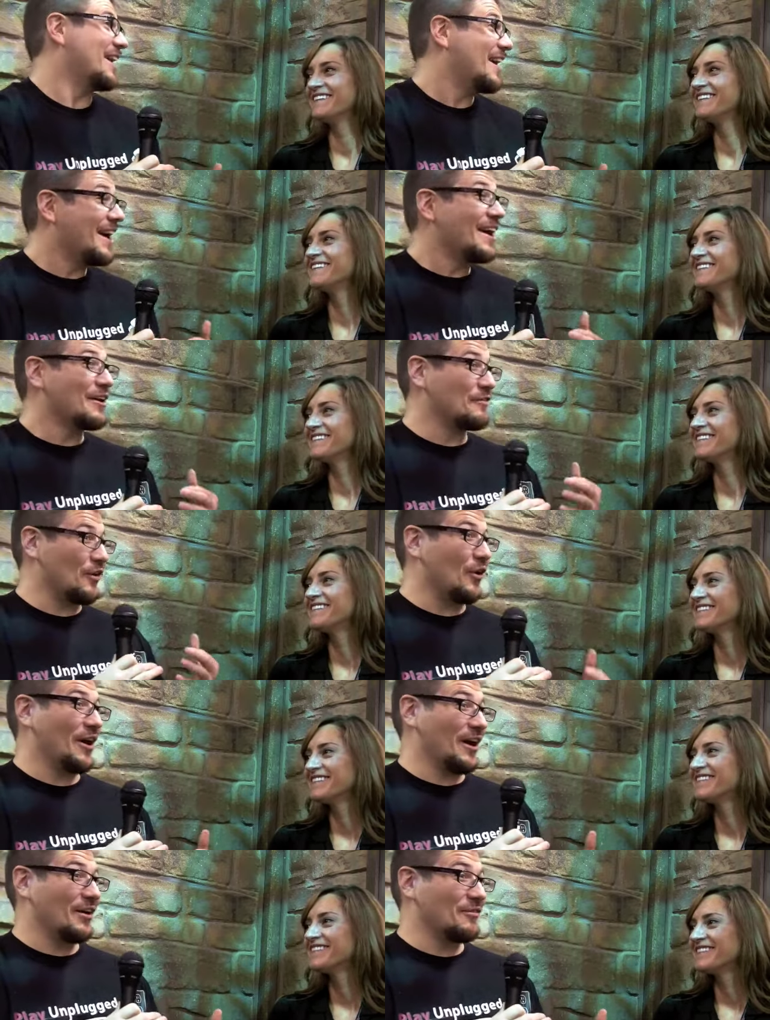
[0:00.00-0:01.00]

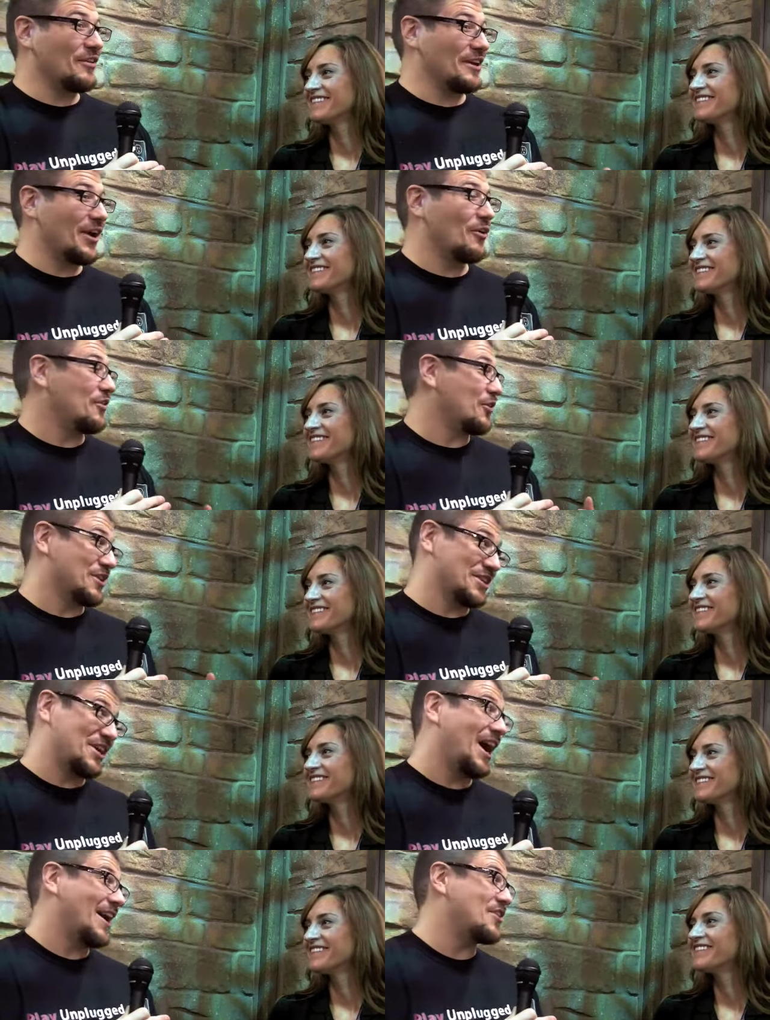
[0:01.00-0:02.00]
Speaker 1: you know they're
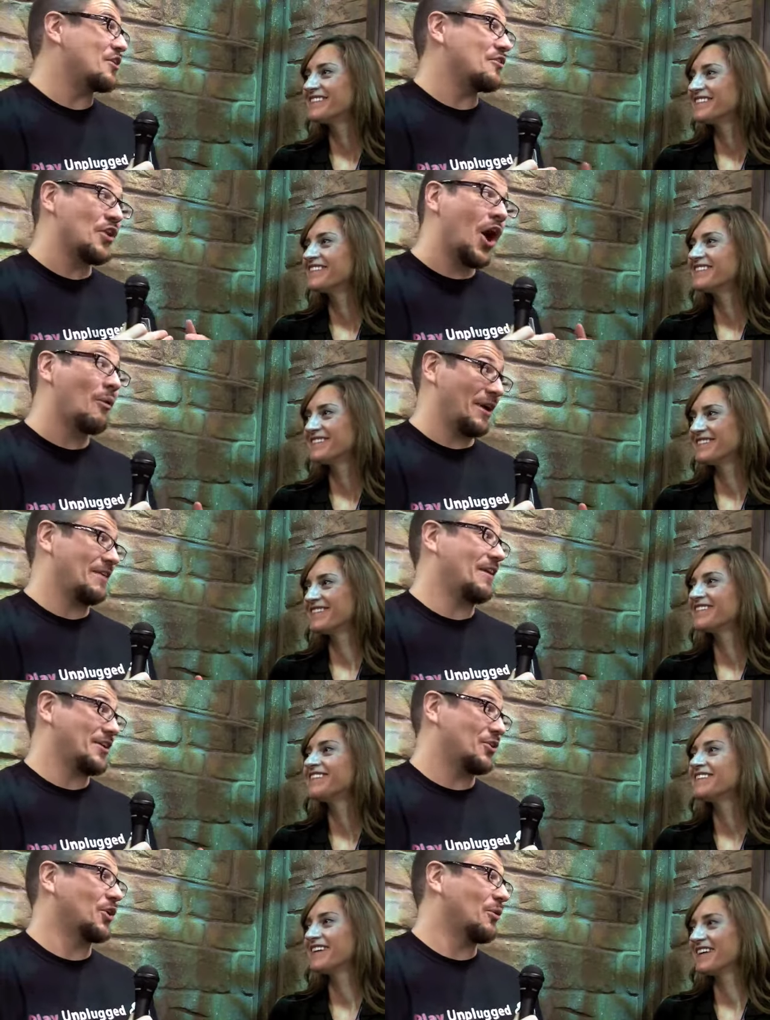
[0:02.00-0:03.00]
designed knowing
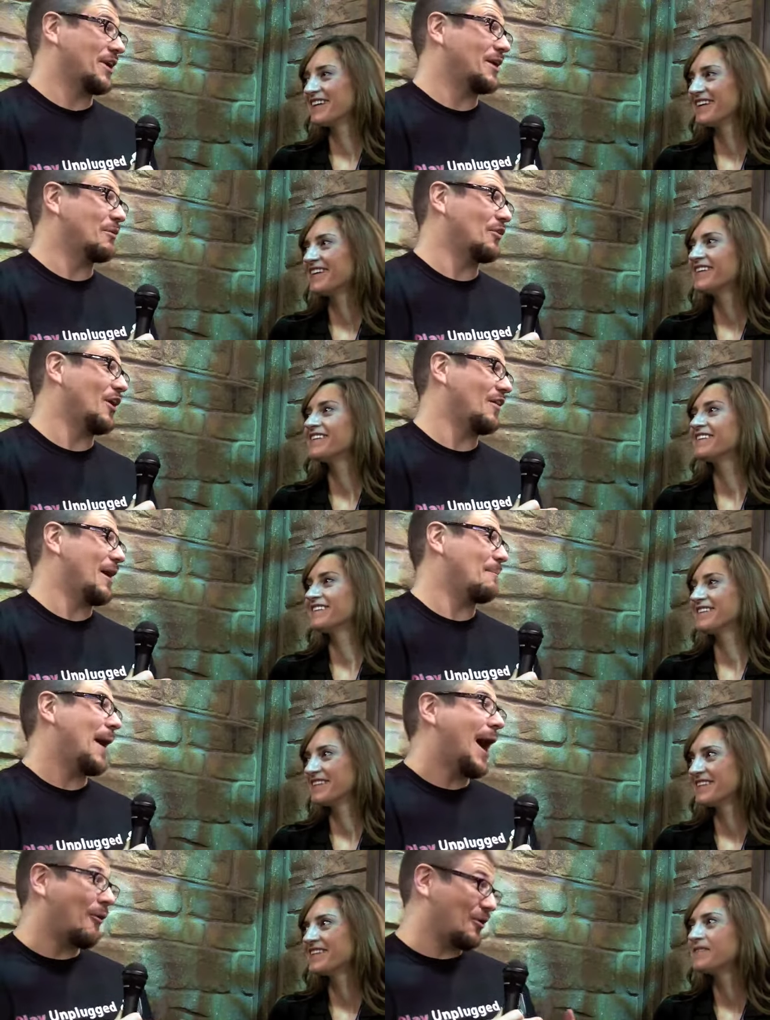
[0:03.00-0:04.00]
that you're going in with all that
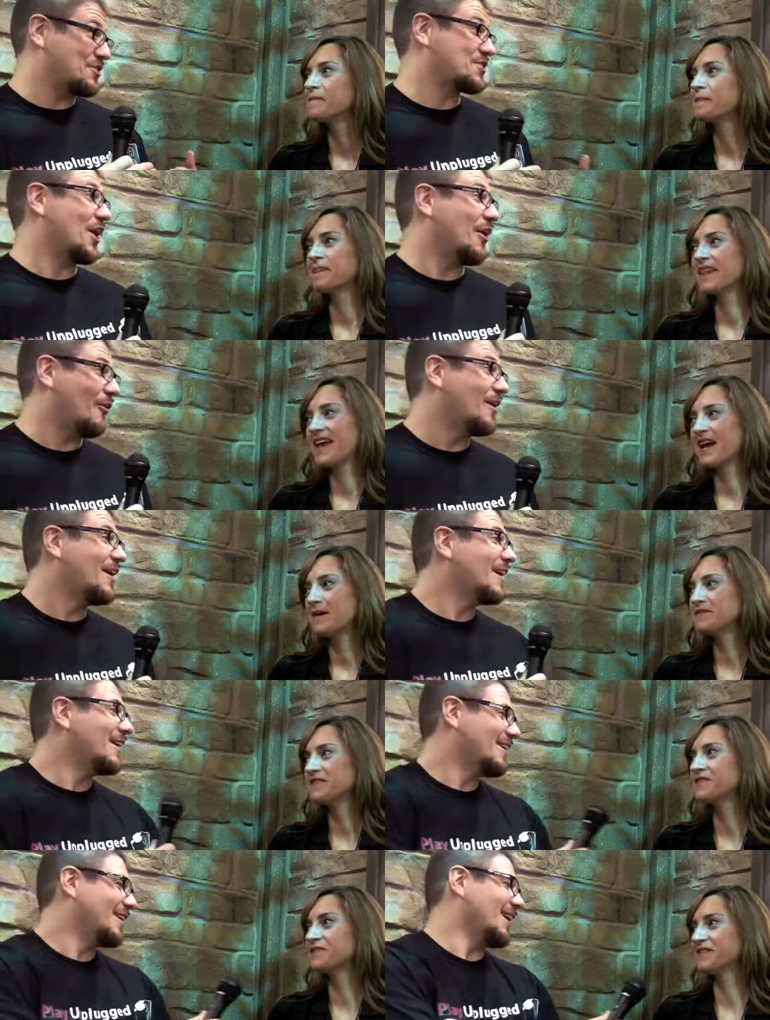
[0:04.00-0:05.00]
power so
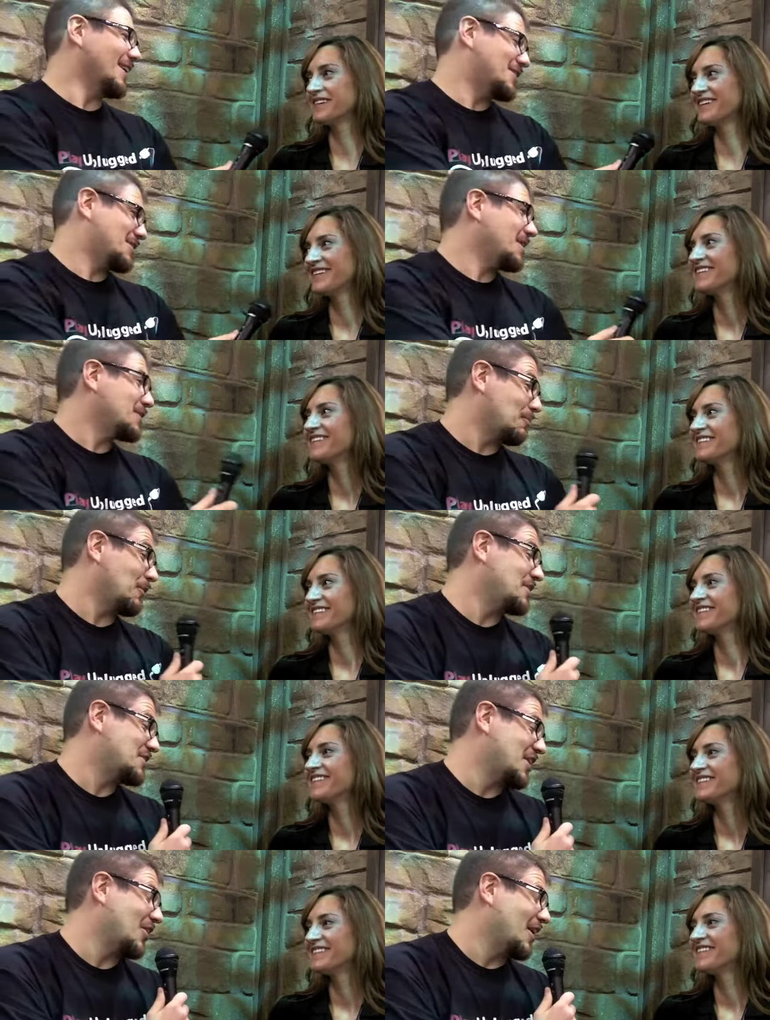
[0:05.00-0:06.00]
it's it's pretty
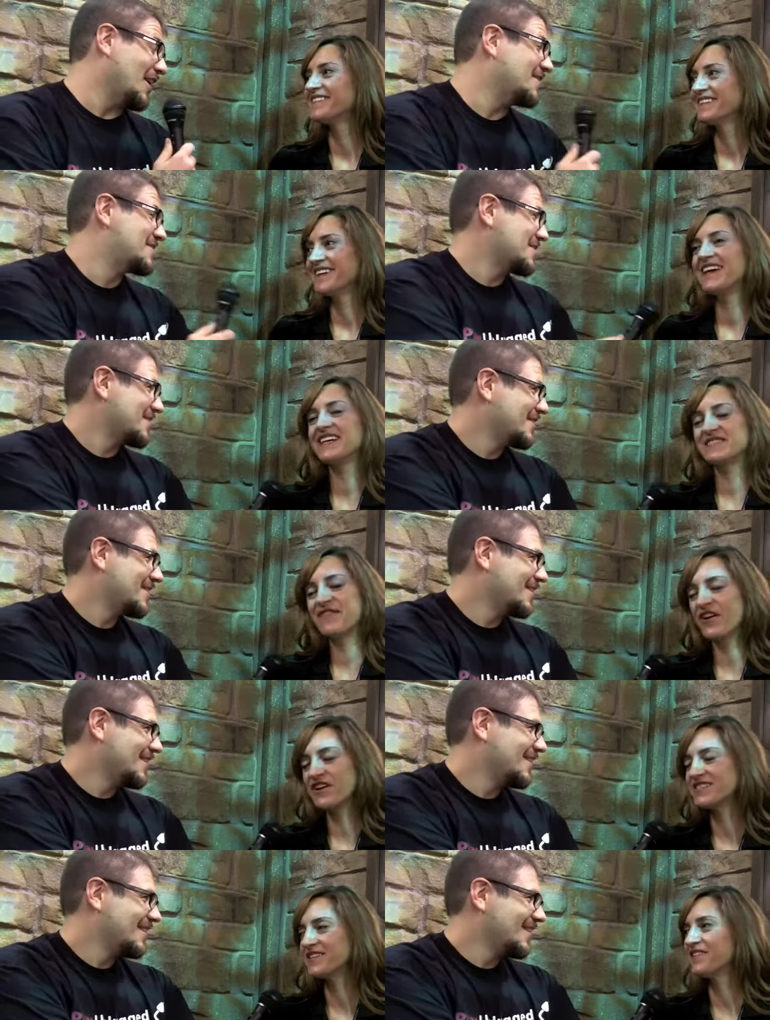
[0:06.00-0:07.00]
serious. It's
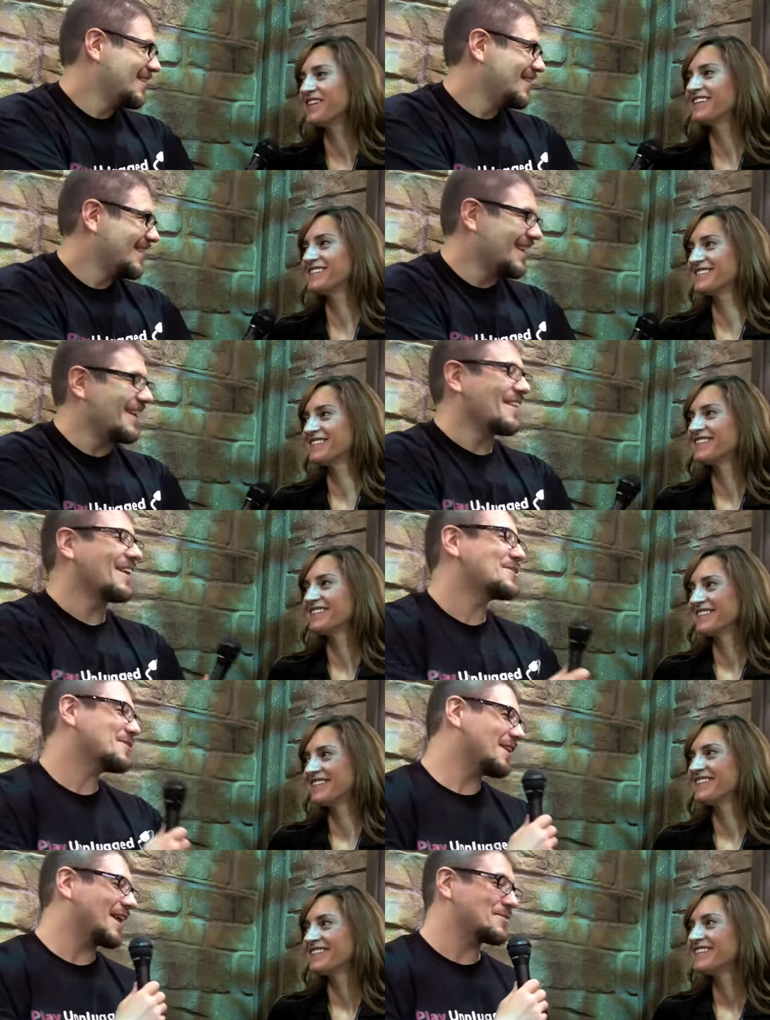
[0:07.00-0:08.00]
very serious.
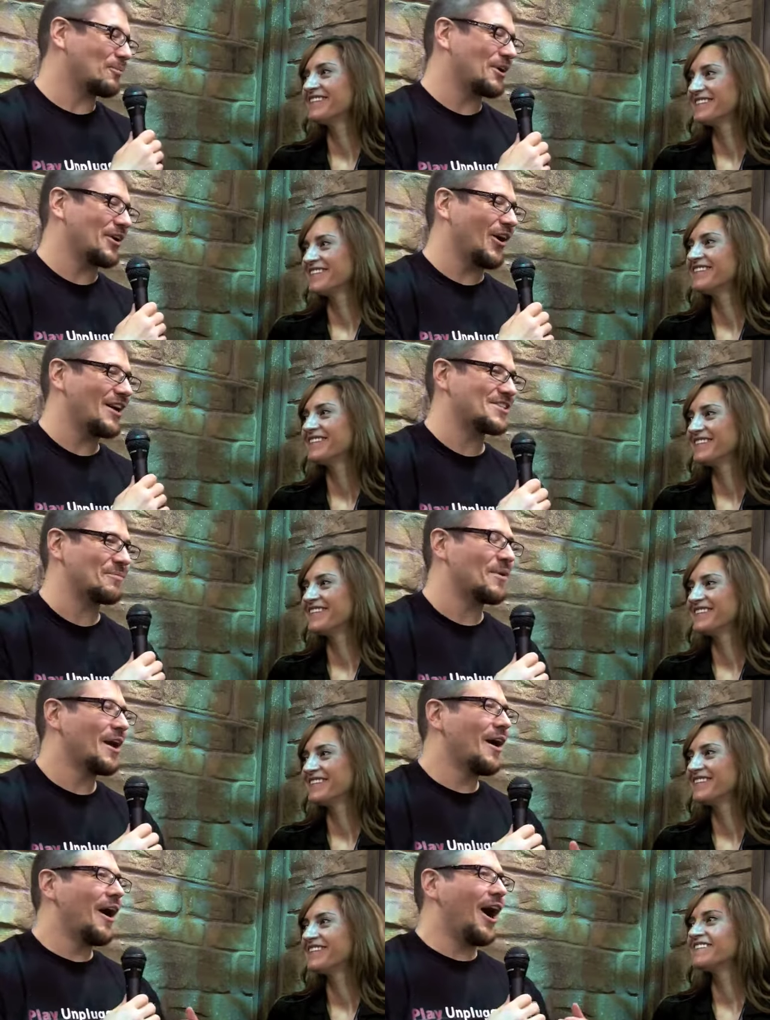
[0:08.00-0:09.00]
That's that's pretty awesome.
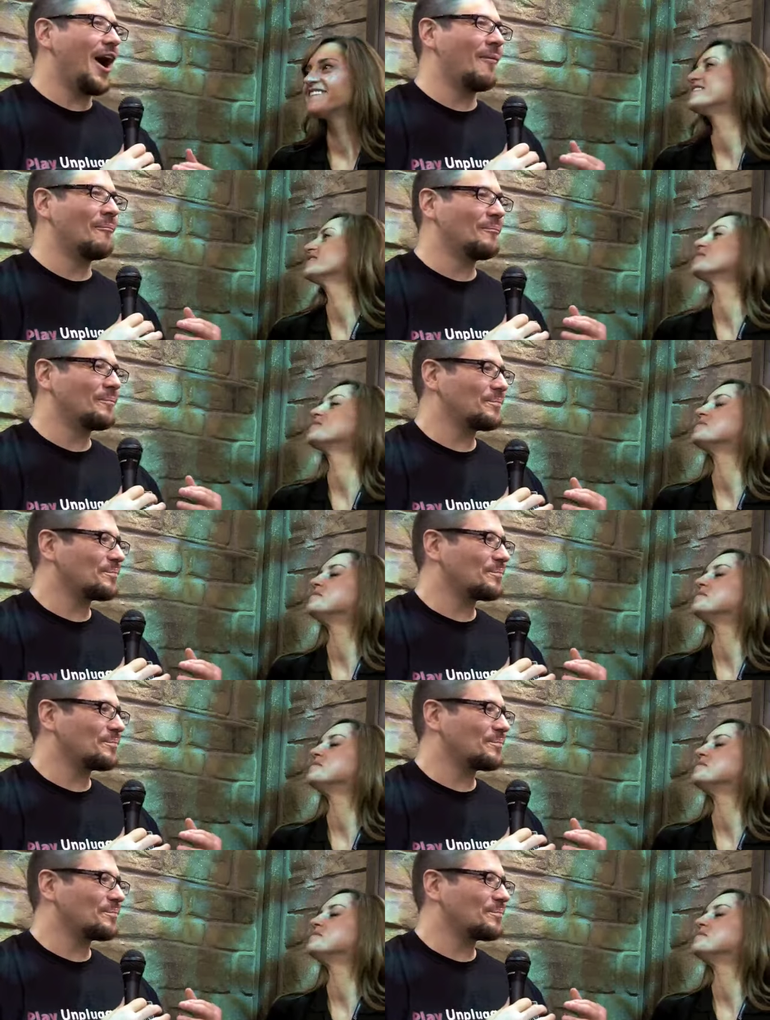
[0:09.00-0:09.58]
Um,